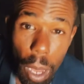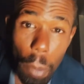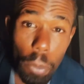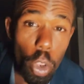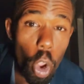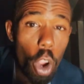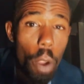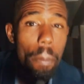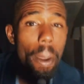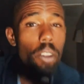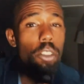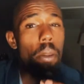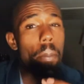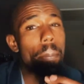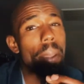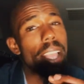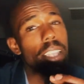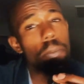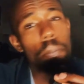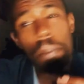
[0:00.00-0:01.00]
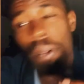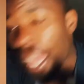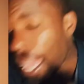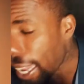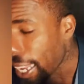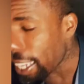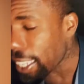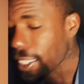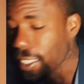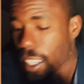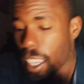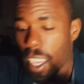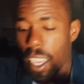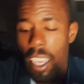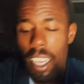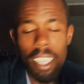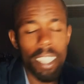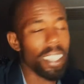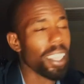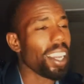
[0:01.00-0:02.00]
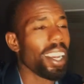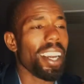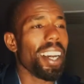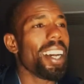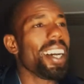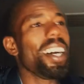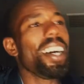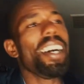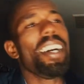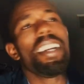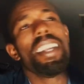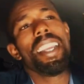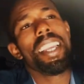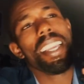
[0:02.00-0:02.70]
I'm talking about the best plays, the